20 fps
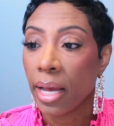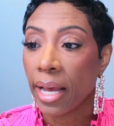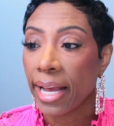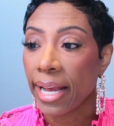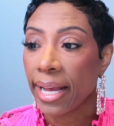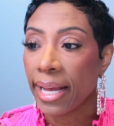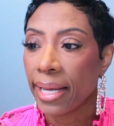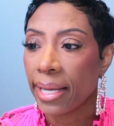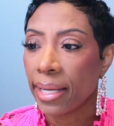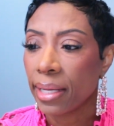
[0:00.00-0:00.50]

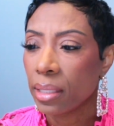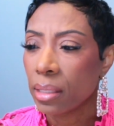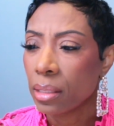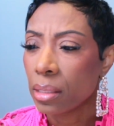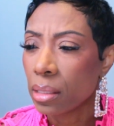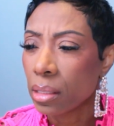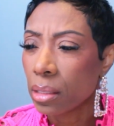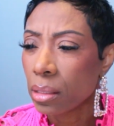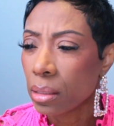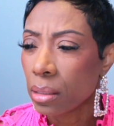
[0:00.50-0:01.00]

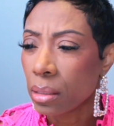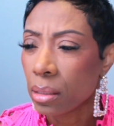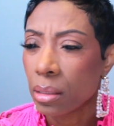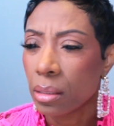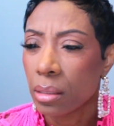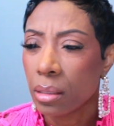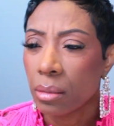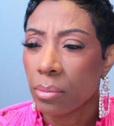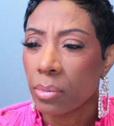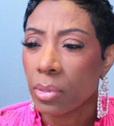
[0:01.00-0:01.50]
And
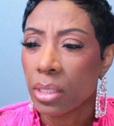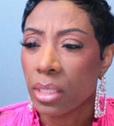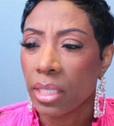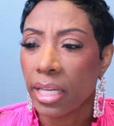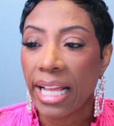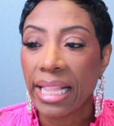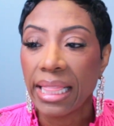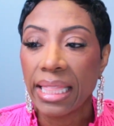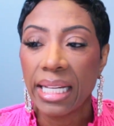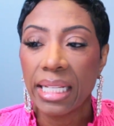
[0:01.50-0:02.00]
let me see,
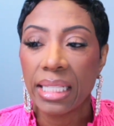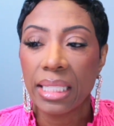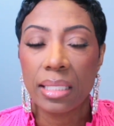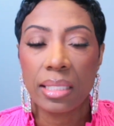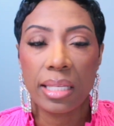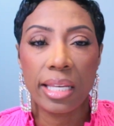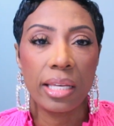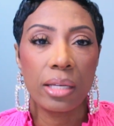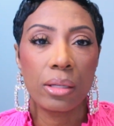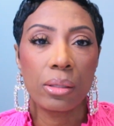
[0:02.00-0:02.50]
I think
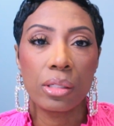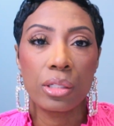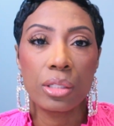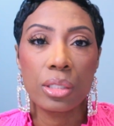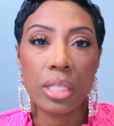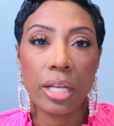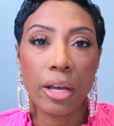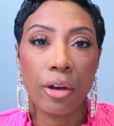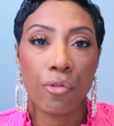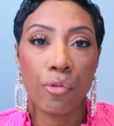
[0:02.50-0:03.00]
this heel
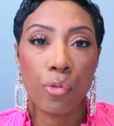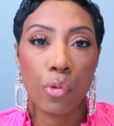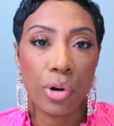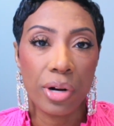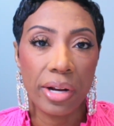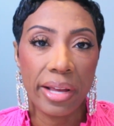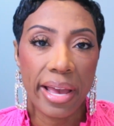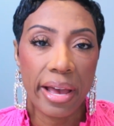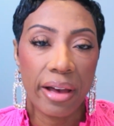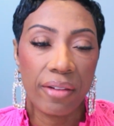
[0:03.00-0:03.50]
is like four
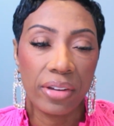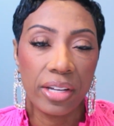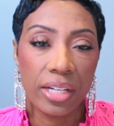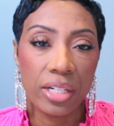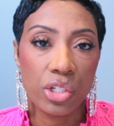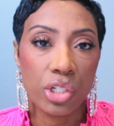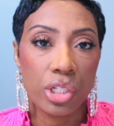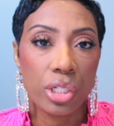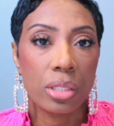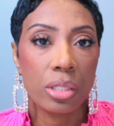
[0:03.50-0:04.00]
and a half
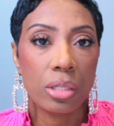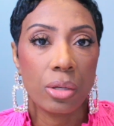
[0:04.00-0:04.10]
inches.